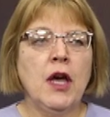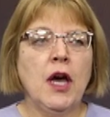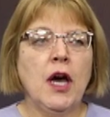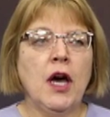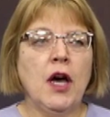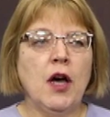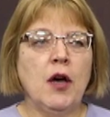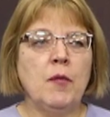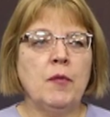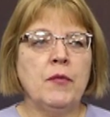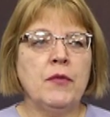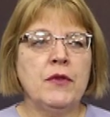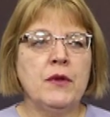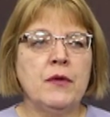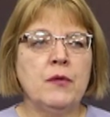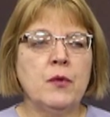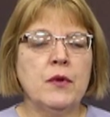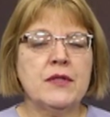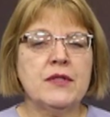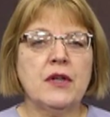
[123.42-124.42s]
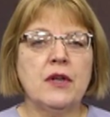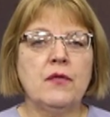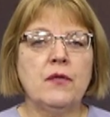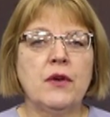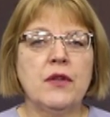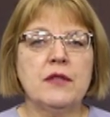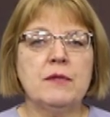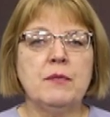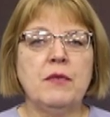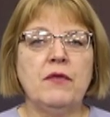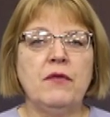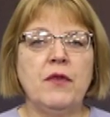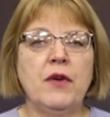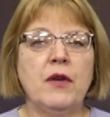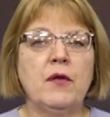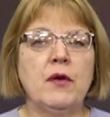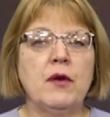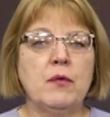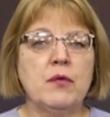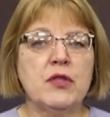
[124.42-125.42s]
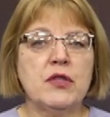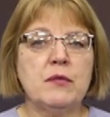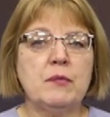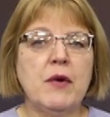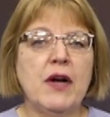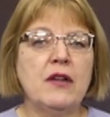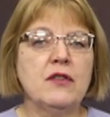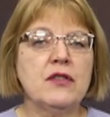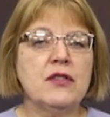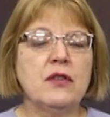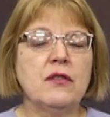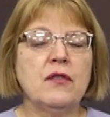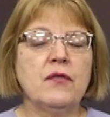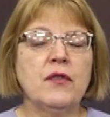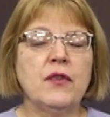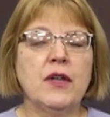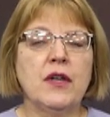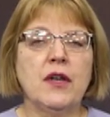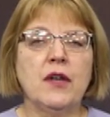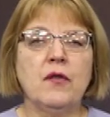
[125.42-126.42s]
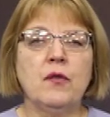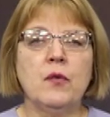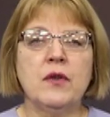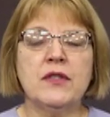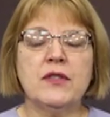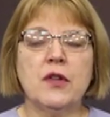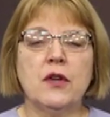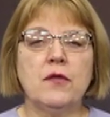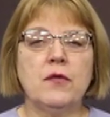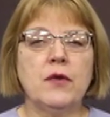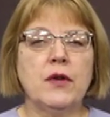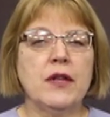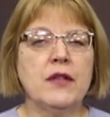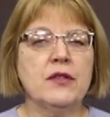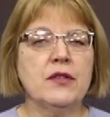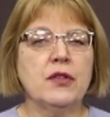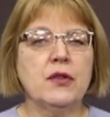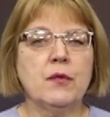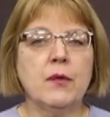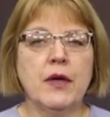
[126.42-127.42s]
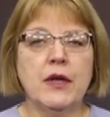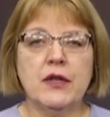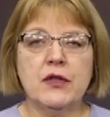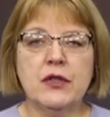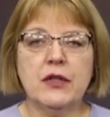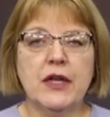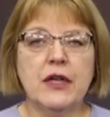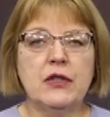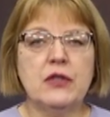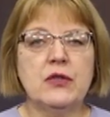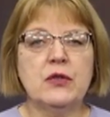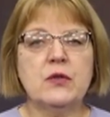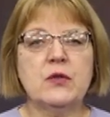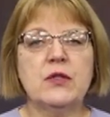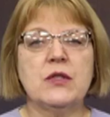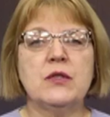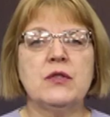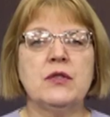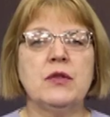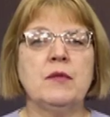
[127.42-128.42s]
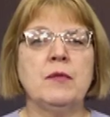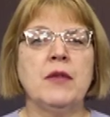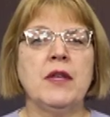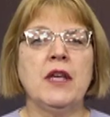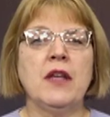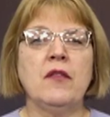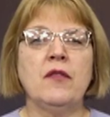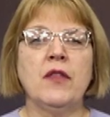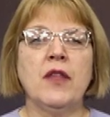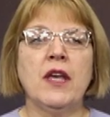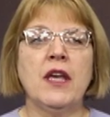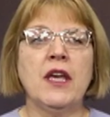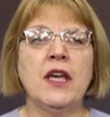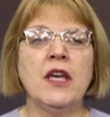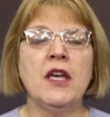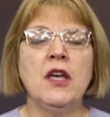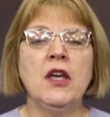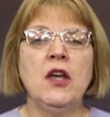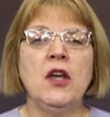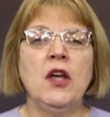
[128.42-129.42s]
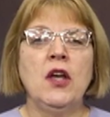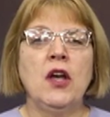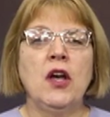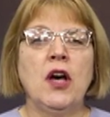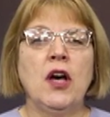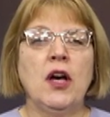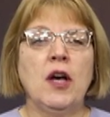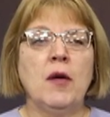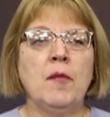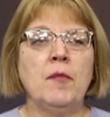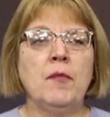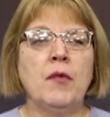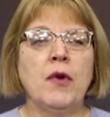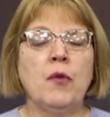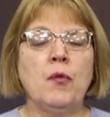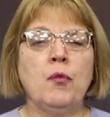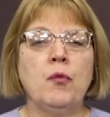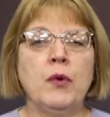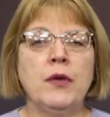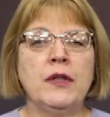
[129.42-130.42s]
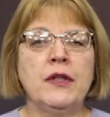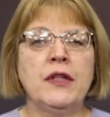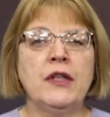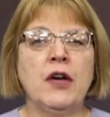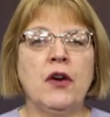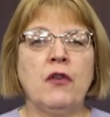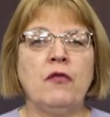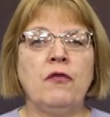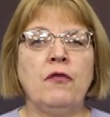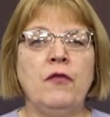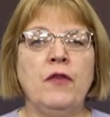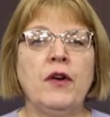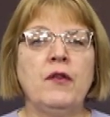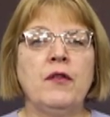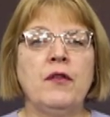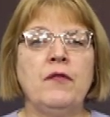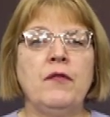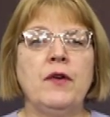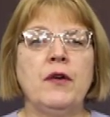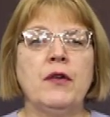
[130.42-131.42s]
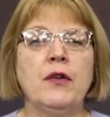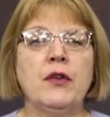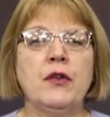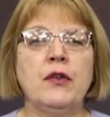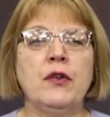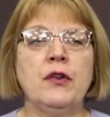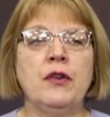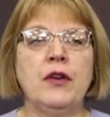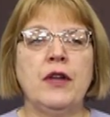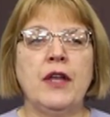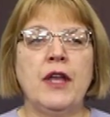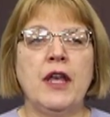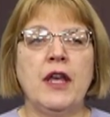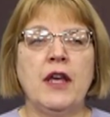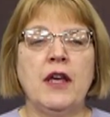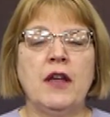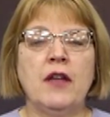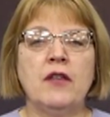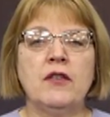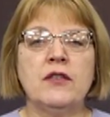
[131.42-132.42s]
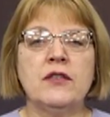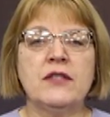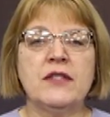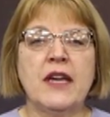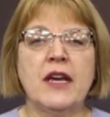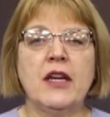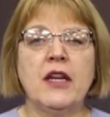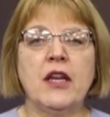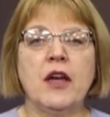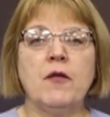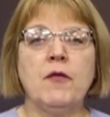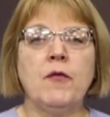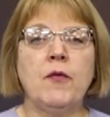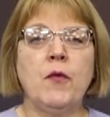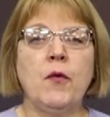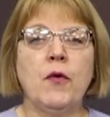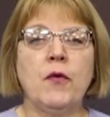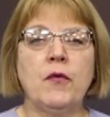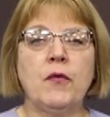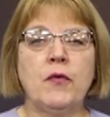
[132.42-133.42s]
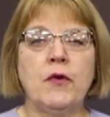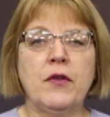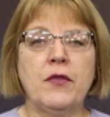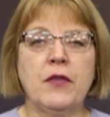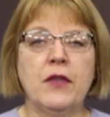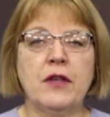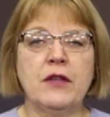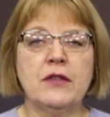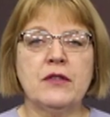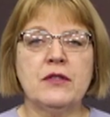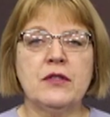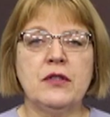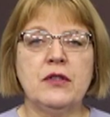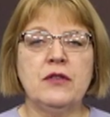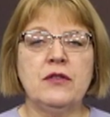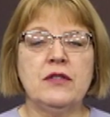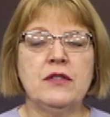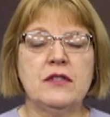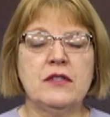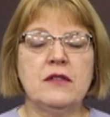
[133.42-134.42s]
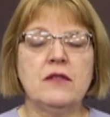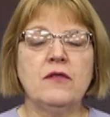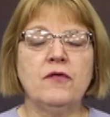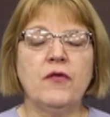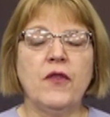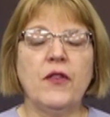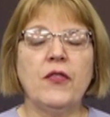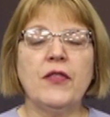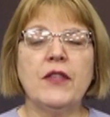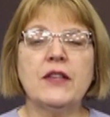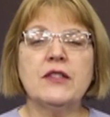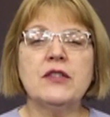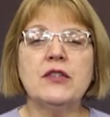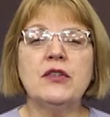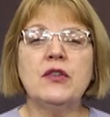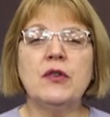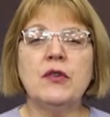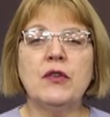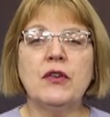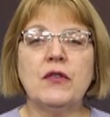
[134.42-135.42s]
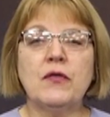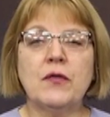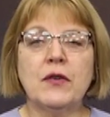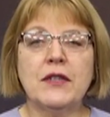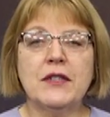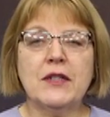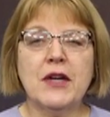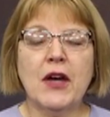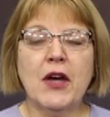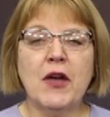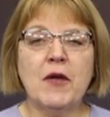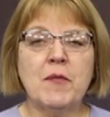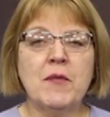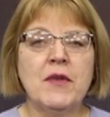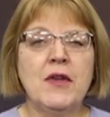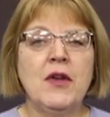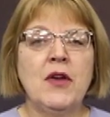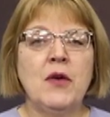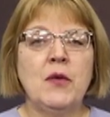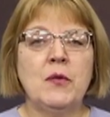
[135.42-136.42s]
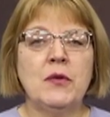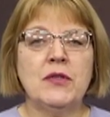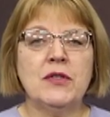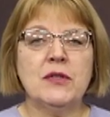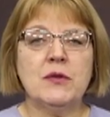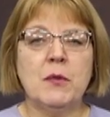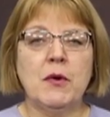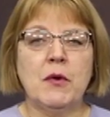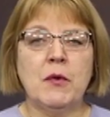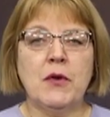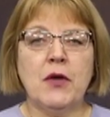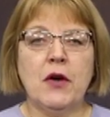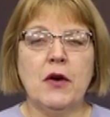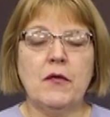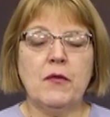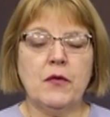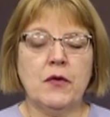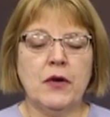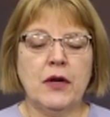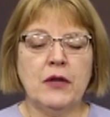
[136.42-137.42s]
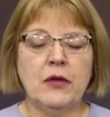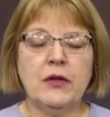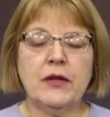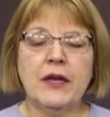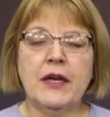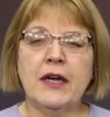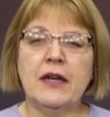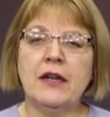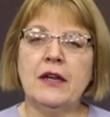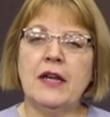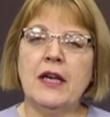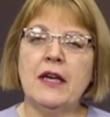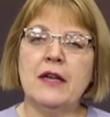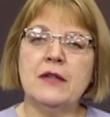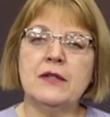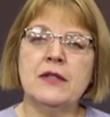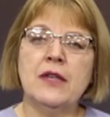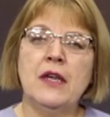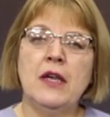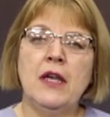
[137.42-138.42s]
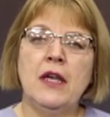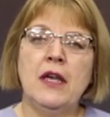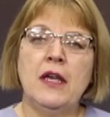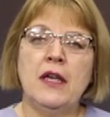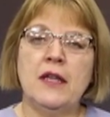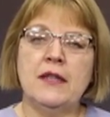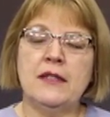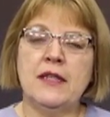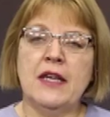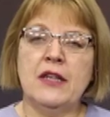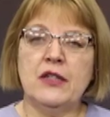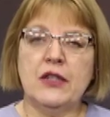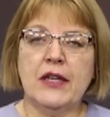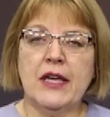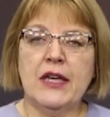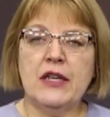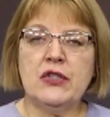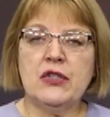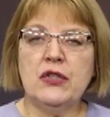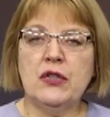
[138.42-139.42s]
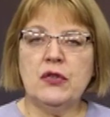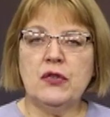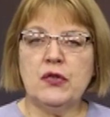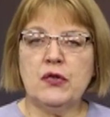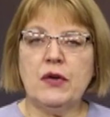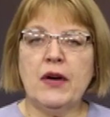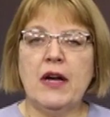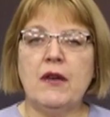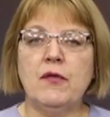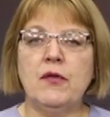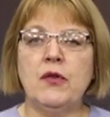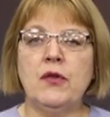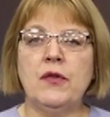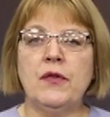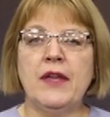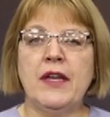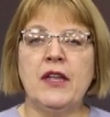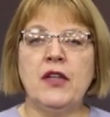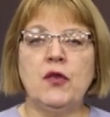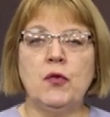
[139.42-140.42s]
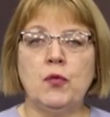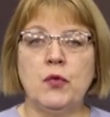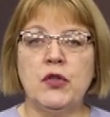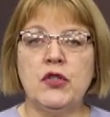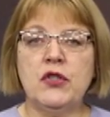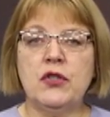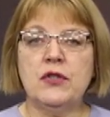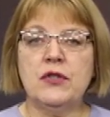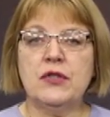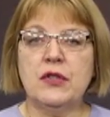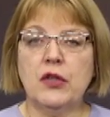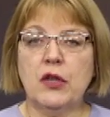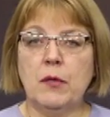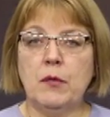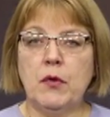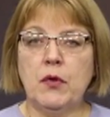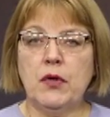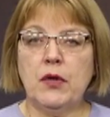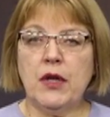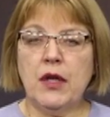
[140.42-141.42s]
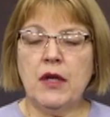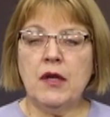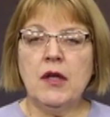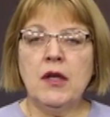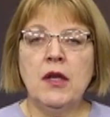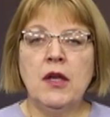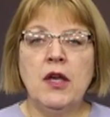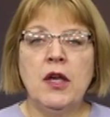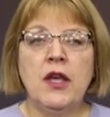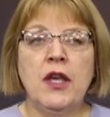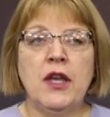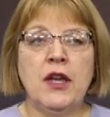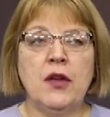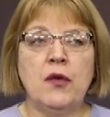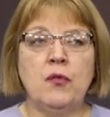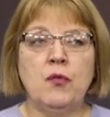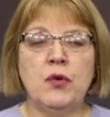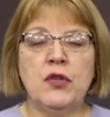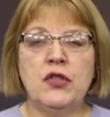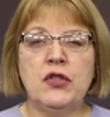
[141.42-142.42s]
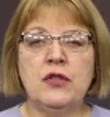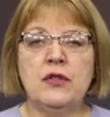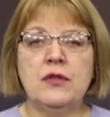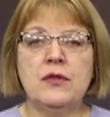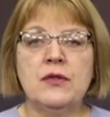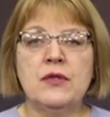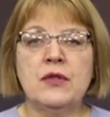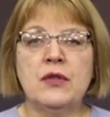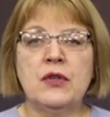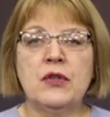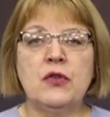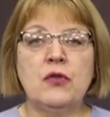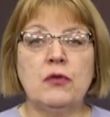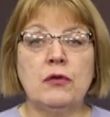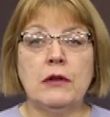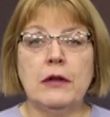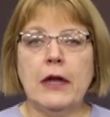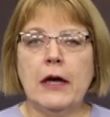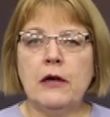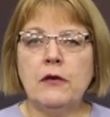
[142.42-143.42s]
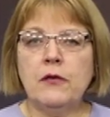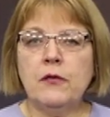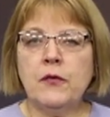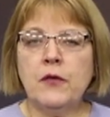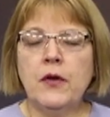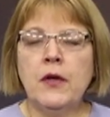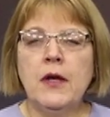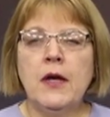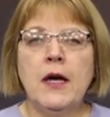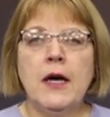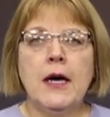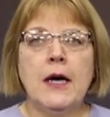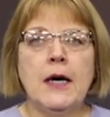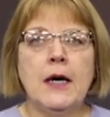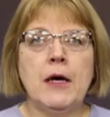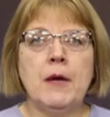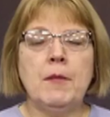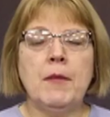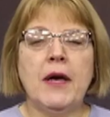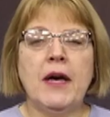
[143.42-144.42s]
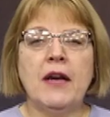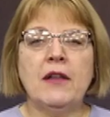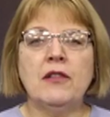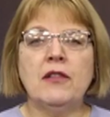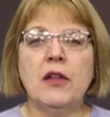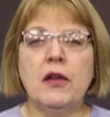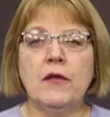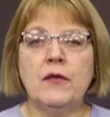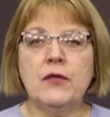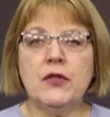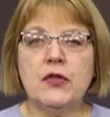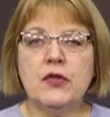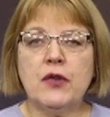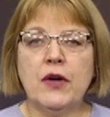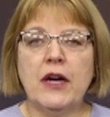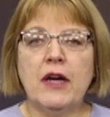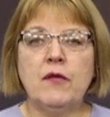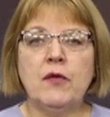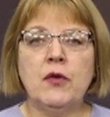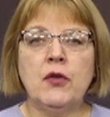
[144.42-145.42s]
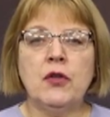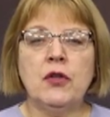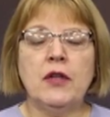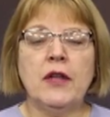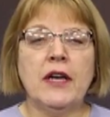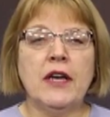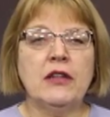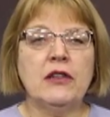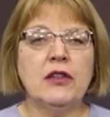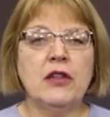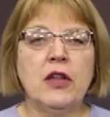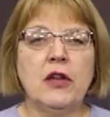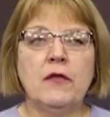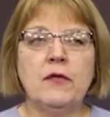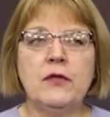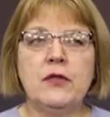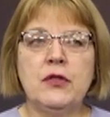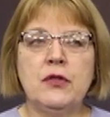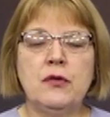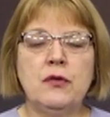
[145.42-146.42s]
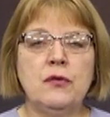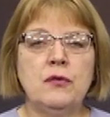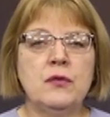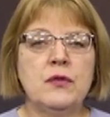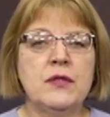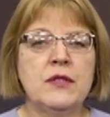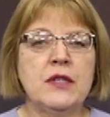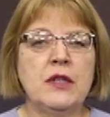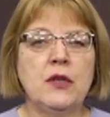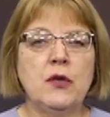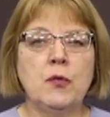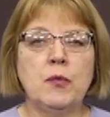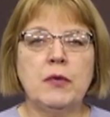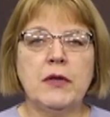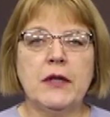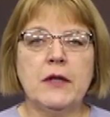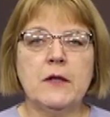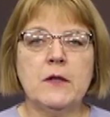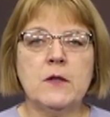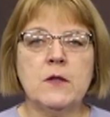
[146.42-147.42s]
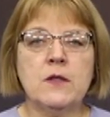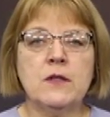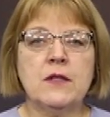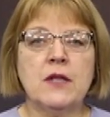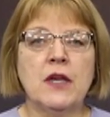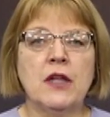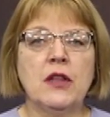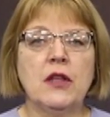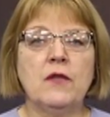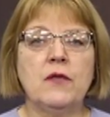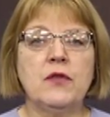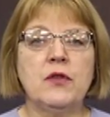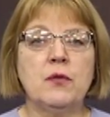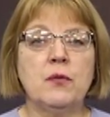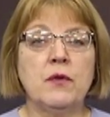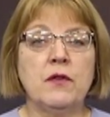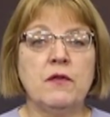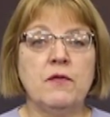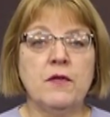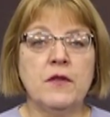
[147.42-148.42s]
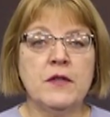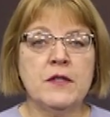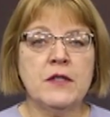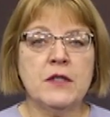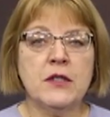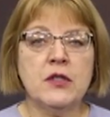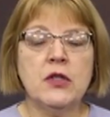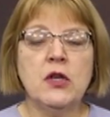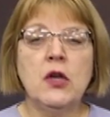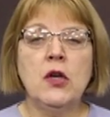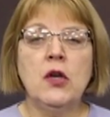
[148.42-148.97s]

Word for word: Um, the, West Hartford has been very responsive. Uh, West Hartford has a great educational system and they um, really are very, very good at signing up for free things, to, fun things to do in your free time, which is what we offer. I look at it as it's educational travel that enriches the community it enriches your life. Um, I love to travel. I love to see new places. I love to revisit